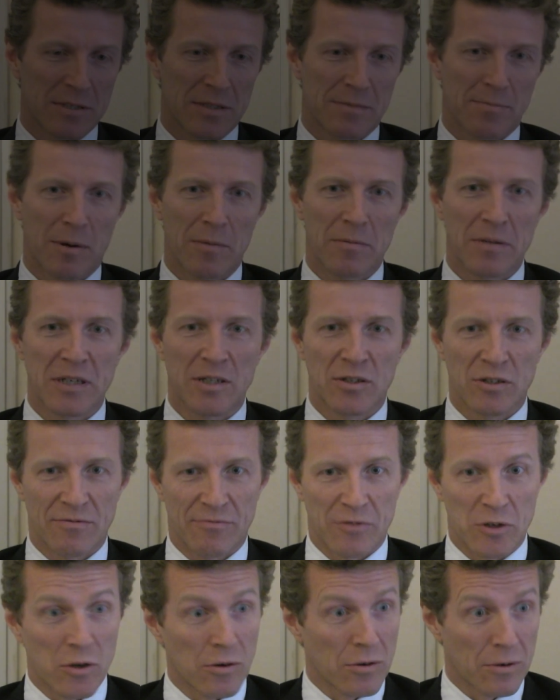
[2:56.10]
It's probably good
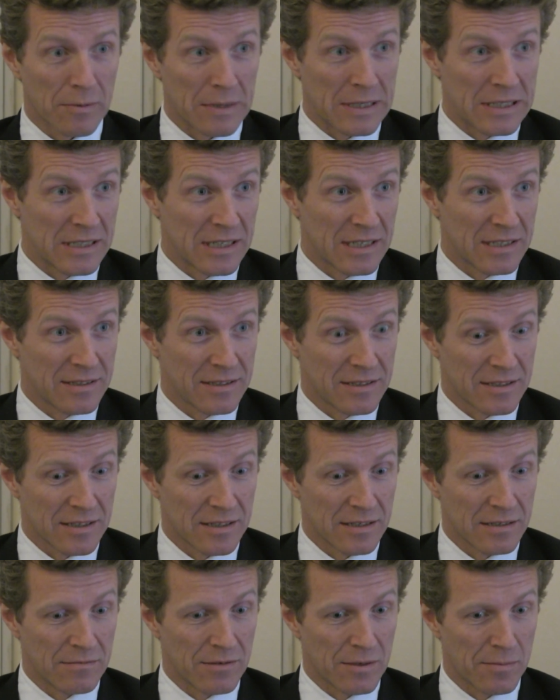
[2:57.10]
for Norway that
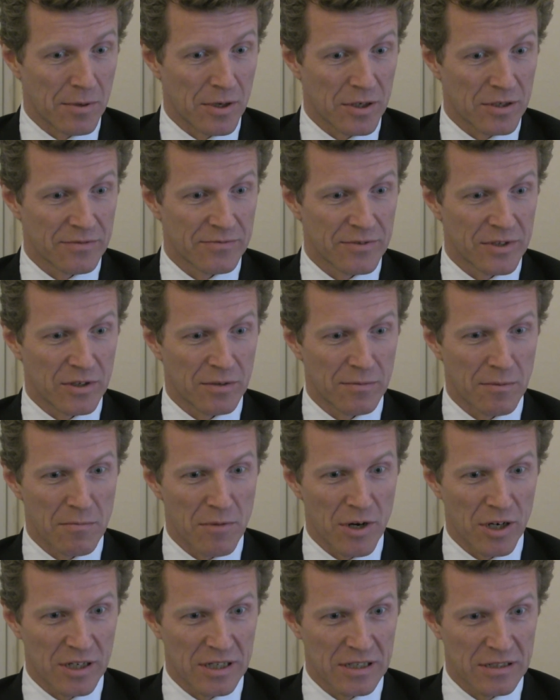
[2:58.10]
we're part of the common
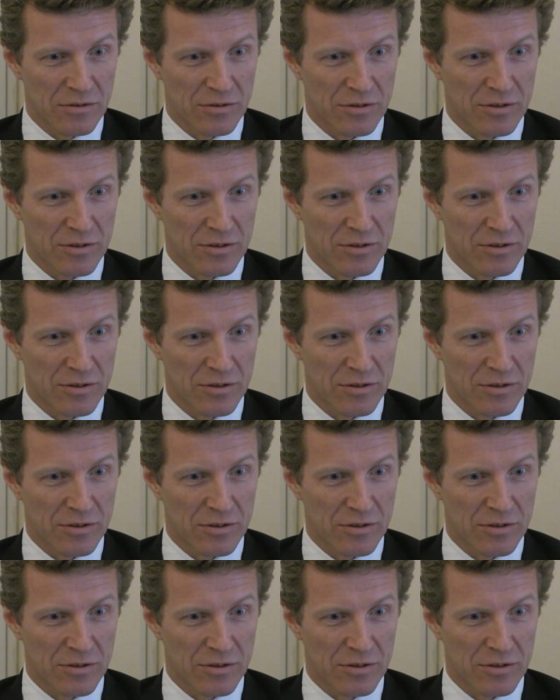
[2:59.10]
market,